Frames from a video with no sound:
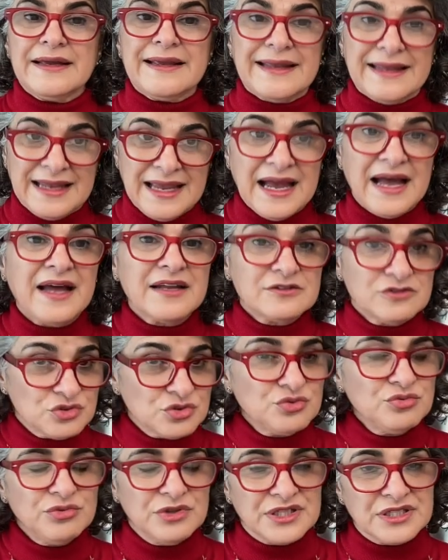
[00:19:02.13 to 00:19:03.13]
can
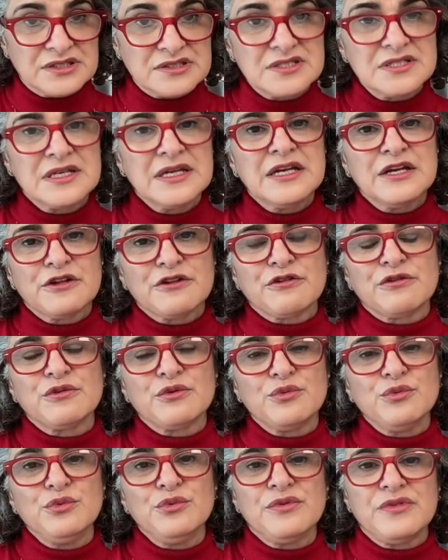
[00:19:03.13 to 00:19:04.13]
do it
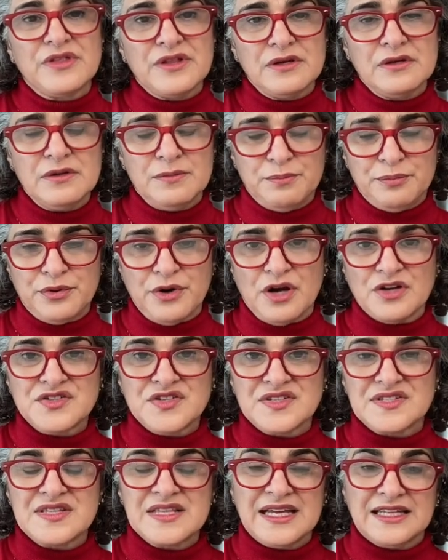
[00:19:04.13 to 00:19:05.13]
through the
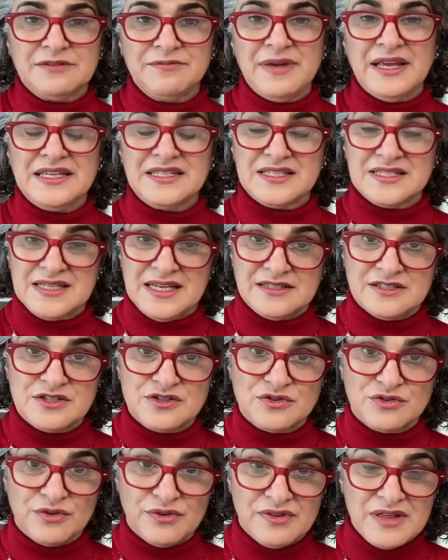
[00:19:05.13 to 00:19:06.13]
process that makes sense
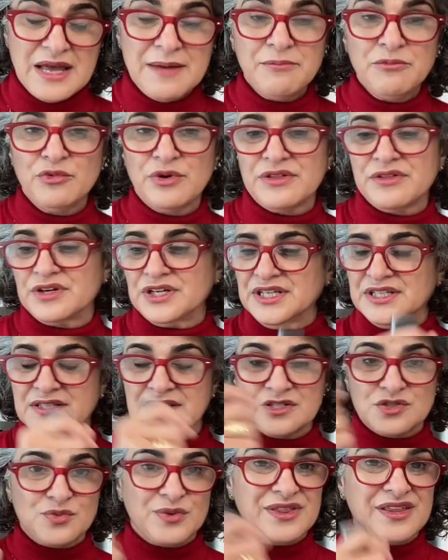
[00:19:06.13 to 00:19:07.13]
to them, whether it
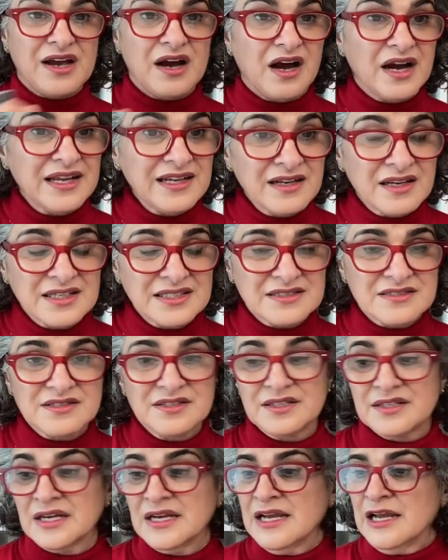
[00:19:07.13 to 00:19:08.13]
is with a
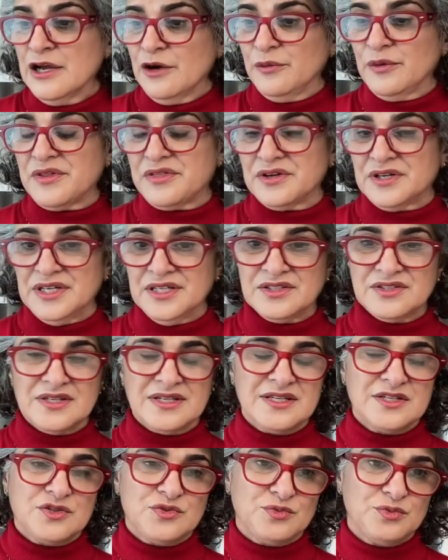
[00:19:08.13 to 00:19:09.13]
highlighter, whether it
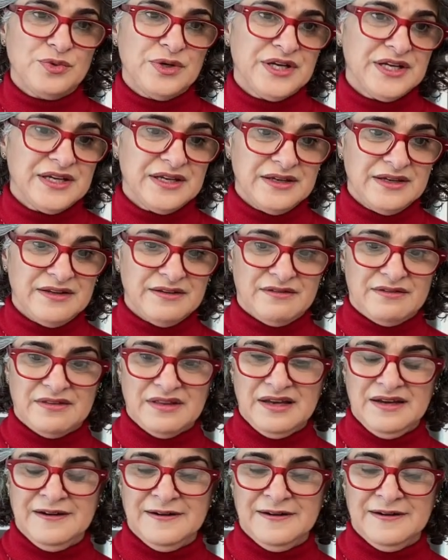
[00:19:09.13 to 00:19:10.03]
is with